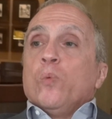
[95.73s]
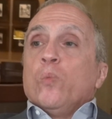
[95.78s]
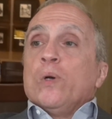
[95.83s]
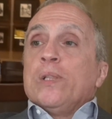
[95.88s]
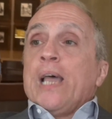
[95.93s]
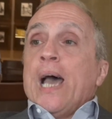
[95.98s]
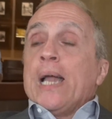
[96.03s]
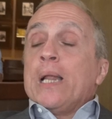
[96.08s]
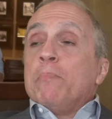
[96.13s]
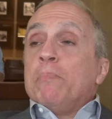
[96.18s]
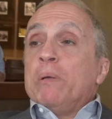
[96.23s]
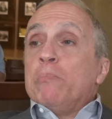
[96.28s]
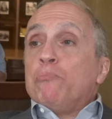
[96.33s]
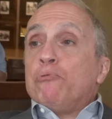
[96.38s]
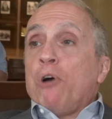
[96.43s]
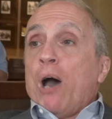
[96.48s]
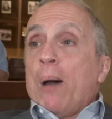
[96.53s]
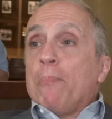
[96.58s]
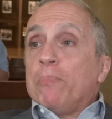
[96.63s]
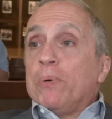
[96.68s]
them. Would that have been
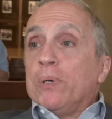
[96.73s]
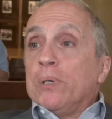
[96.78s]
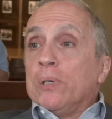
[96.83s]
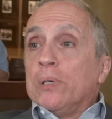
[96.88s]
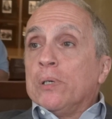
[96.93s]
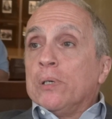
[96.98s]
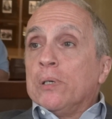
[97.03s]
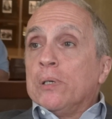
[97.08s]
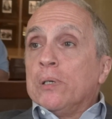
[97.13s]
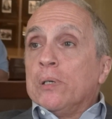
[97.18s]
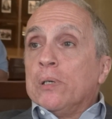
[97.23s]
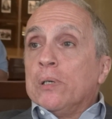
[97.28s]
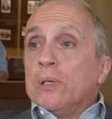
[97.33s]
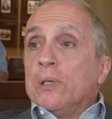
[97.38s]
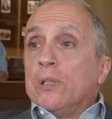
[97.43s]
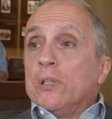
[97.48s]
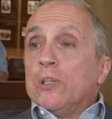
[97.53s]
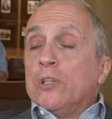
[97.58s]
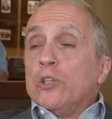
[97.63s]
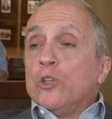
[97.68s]
proper?
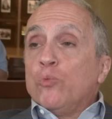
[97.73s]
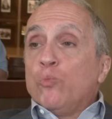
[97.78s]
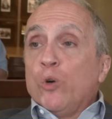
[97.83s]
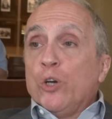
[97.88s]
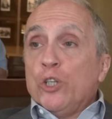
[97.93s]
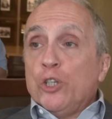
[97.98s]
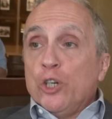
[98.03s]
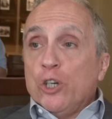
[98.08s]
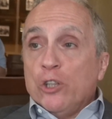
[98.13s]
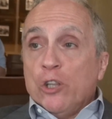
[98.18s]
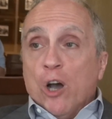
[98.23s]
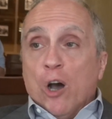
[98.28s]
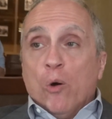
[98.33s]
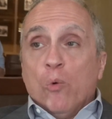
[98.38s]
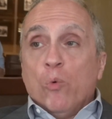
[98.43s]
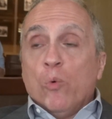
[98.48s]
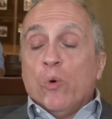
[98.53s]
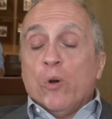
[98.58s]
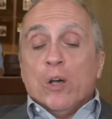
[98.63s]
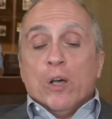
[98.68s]
Wouldn't you know?